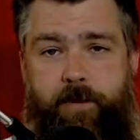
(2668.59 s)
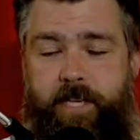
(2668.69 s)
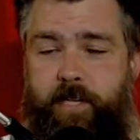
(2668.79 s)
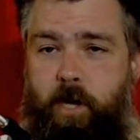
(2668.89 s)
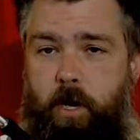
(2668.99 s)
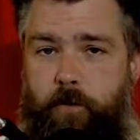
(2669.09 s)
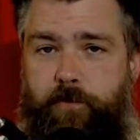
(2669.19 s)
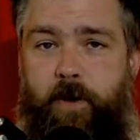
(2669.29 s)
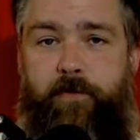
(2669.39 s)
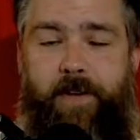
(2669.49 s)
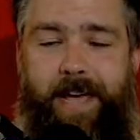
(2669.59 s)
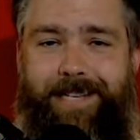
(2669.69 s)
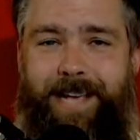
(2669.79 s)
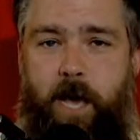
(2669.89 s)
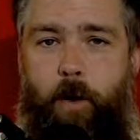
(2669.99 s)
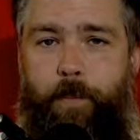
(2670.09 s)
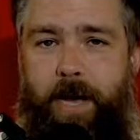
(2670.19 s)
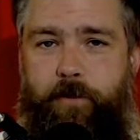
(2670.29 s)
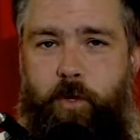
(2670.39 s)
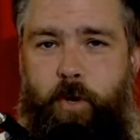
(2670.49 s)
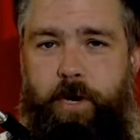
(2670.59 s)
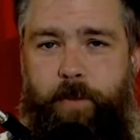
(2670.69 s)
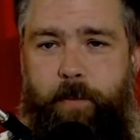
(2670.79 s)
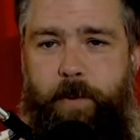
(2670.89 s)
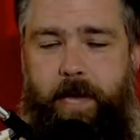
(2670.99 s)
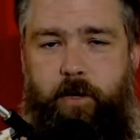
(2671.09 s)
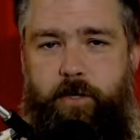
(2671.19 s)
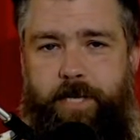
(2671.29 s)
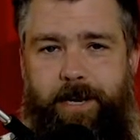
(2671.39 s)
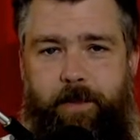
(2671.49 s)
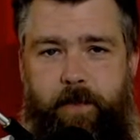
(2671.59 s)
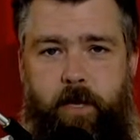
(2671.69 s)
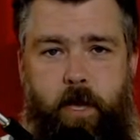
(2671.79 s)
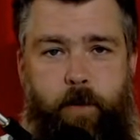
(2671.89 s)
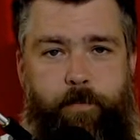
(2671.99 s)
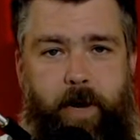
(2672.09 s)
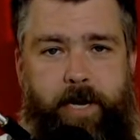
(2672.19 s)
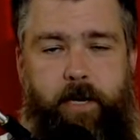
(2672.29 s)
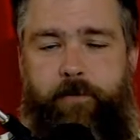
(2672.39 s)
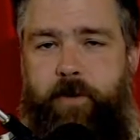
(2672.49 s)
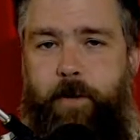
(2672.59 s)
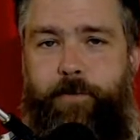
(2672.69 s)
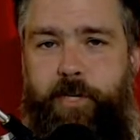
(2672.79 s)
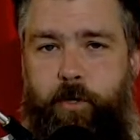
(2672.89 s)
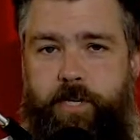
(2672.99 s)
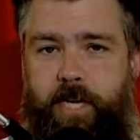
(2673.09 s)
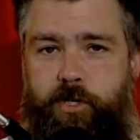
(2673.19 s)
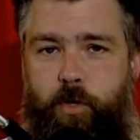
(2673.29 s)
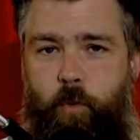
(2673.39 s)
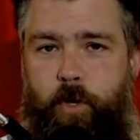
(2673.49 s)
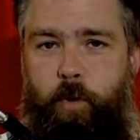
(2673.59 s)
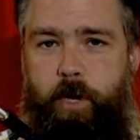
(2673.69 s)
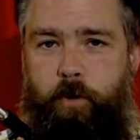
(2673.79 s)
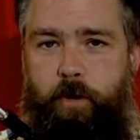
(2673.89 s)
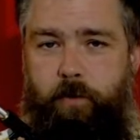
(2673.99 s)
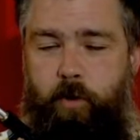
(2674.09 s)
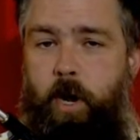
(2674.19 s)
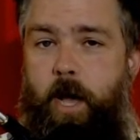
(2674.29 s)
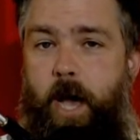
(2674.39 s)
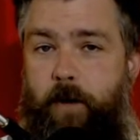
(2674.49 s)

These are fun facts about the Green Bay Packers that I think might have come to your attention one way or another.